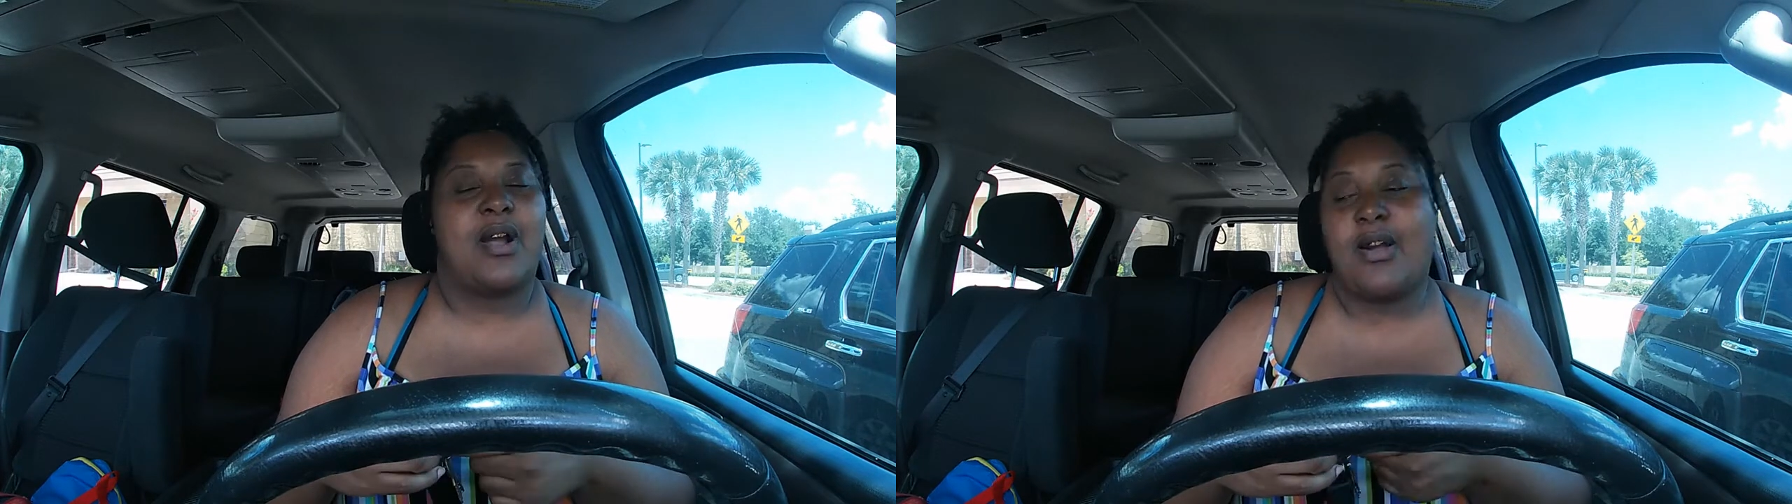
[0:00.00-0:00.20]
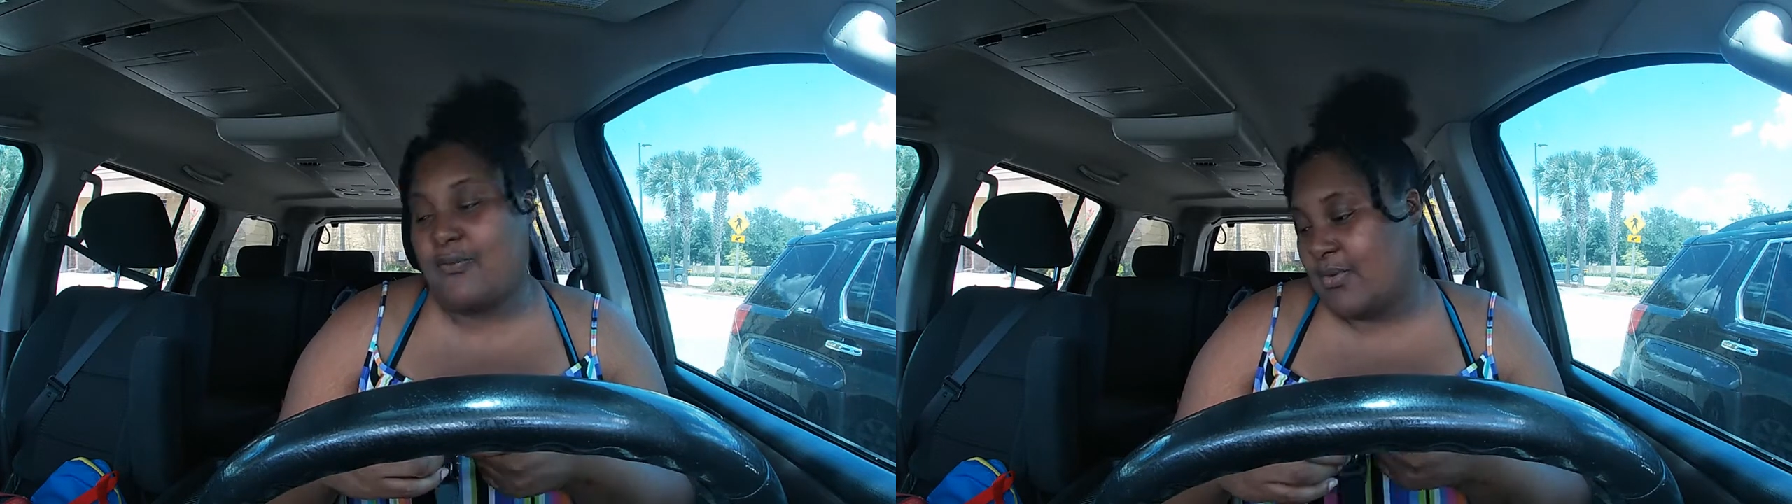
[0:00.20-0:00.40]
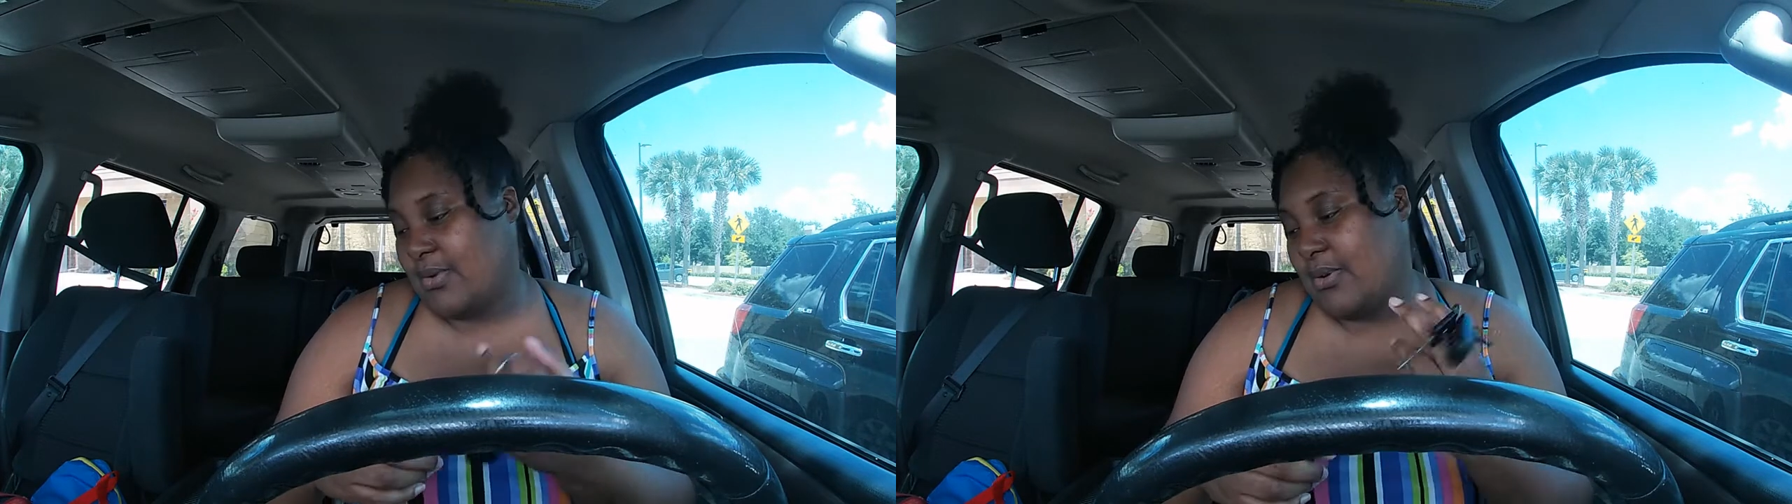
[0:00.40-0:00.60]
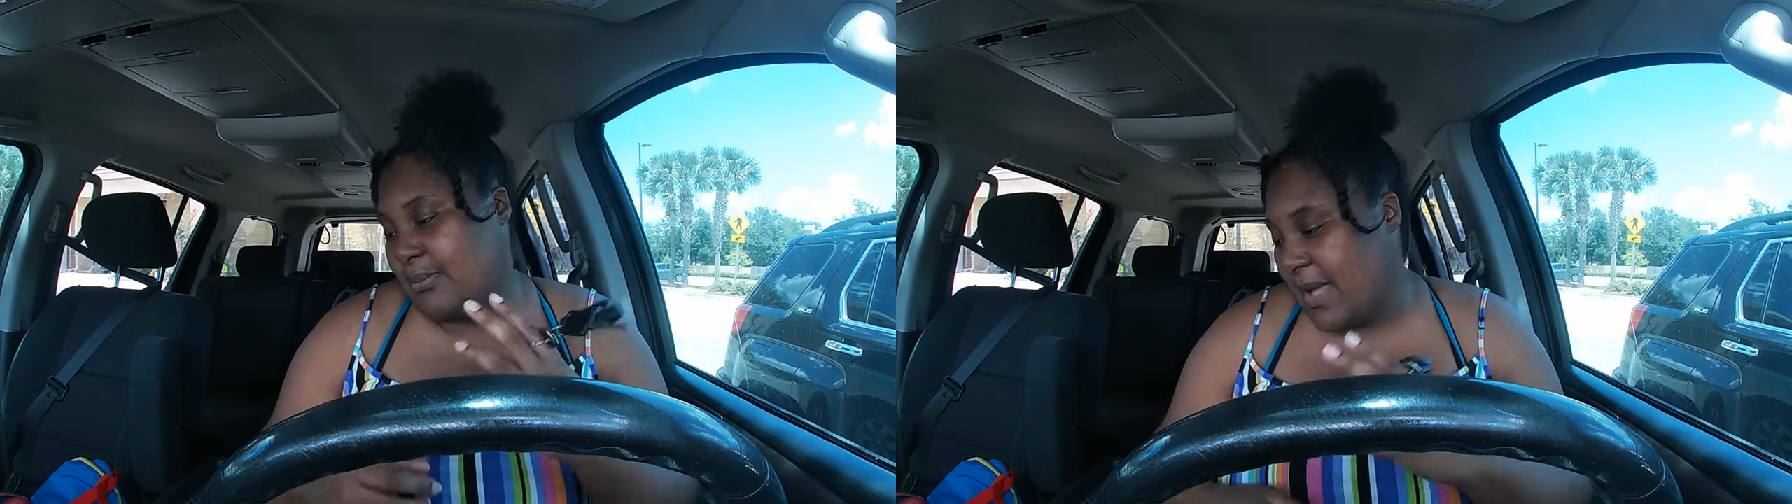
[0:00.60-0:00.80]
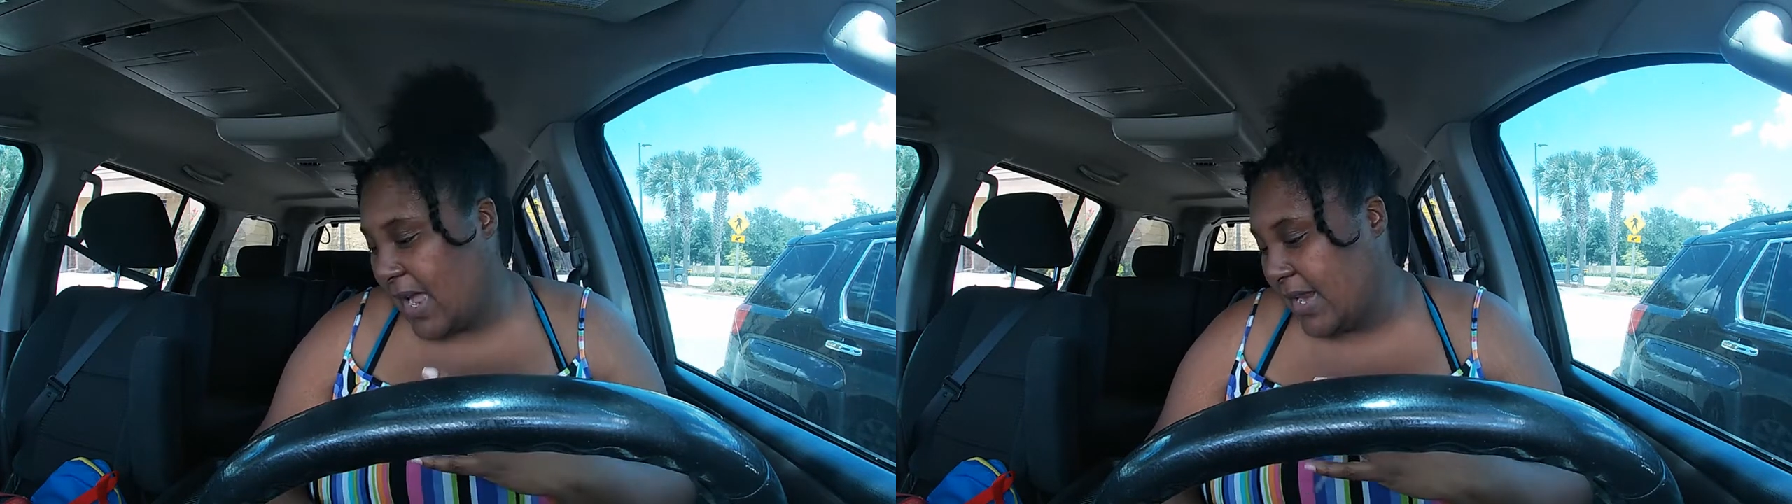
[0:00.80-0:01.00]
off on
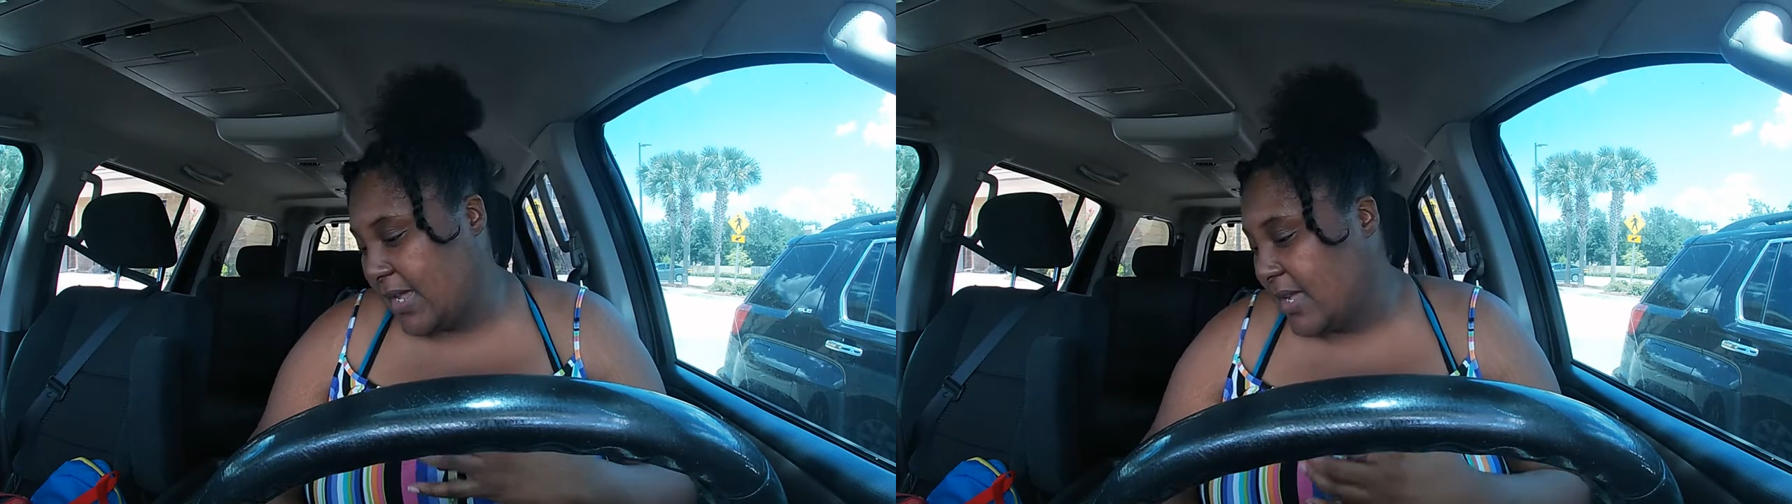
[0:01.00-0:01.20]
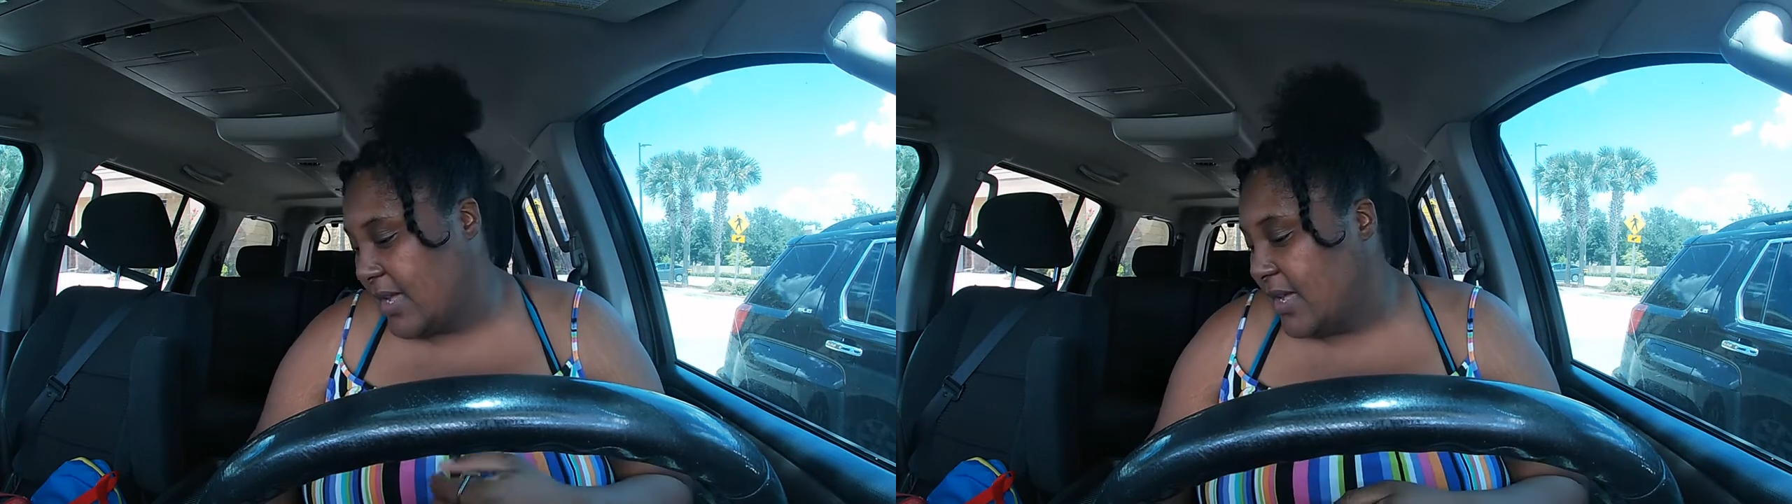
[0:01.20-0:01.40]
nobody.